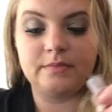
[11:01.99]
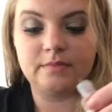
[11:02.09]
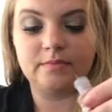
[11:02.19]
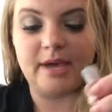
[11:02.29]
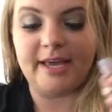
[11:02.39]

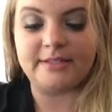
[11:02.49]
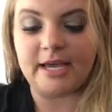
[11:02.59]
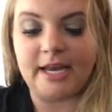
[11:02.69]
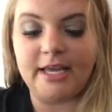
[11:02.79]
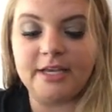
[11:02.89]
My
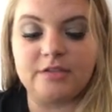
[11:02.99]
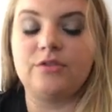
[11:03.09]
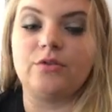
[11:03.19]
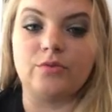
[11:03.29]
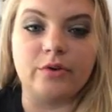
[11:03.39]
anxiety is through
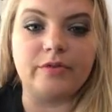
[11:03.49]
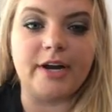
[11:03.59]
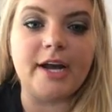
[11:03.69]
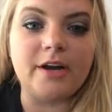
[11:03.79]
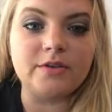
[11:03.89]
the roof right
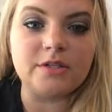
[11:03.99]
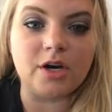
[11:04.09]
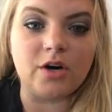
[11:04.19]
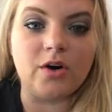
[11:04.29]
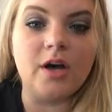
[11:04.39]
now.
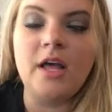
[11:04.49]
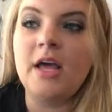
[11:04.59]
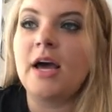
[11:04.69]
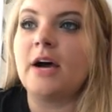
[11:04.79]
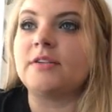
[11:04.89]
So
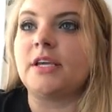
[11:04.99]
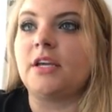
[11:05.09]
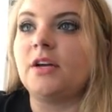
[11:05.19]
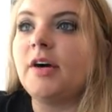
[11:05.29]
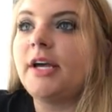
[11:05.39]
I was like, you
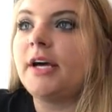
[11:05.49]
know what?